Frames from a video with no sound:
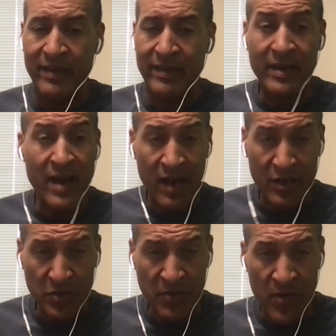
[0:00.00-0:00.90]
the
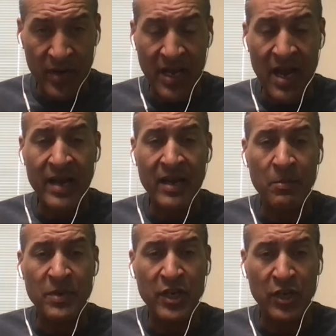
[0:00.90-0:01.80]
knowledge you've already got in a
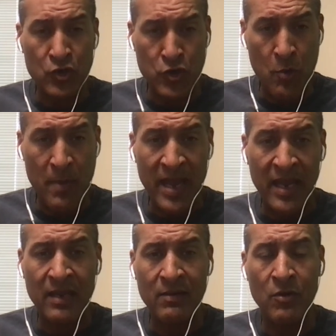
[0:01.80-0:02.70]
particular
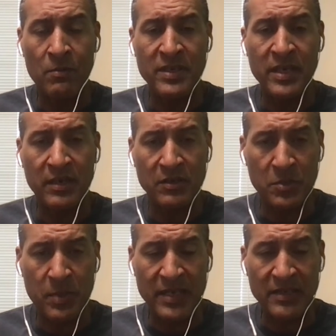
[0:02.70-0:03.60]
domain or particular
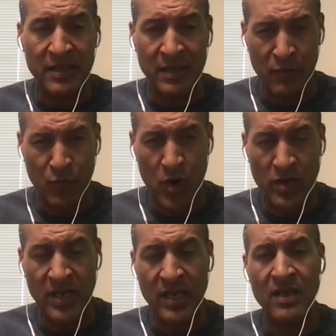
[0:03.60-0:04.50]
space that you've
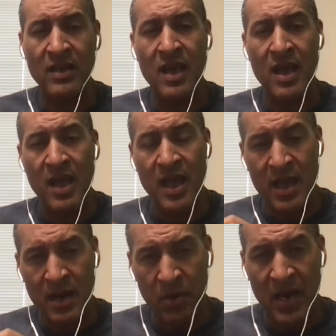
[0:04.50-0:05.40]
worked in,
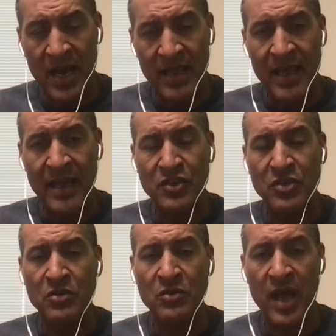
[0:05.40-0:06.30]
and apply that
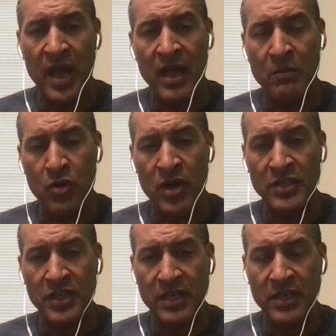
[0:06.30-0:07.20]
to a
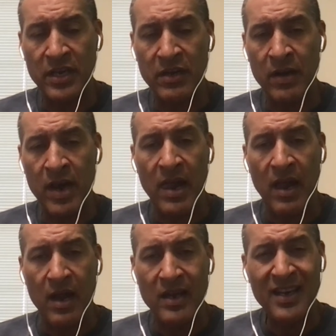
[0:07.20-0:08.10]
project here.
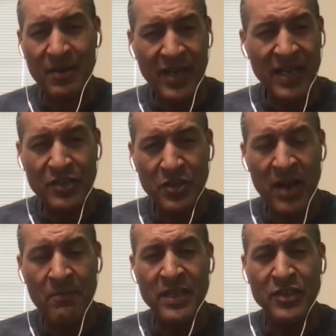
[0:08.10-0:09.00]
Again,
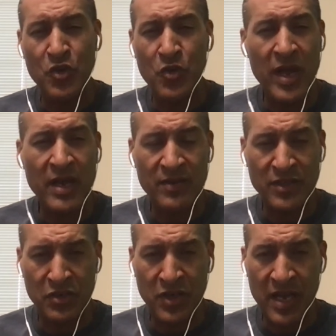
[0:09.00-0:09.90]
try and be as creative as
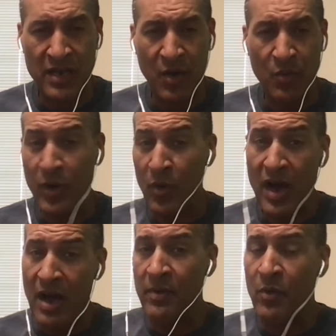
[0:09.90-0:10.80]
you can. Don't
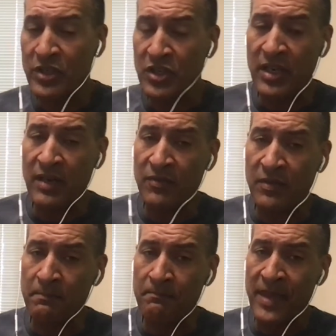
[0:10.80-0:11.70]
copy what you did
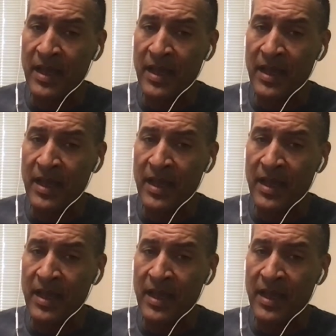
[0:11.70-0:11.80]
from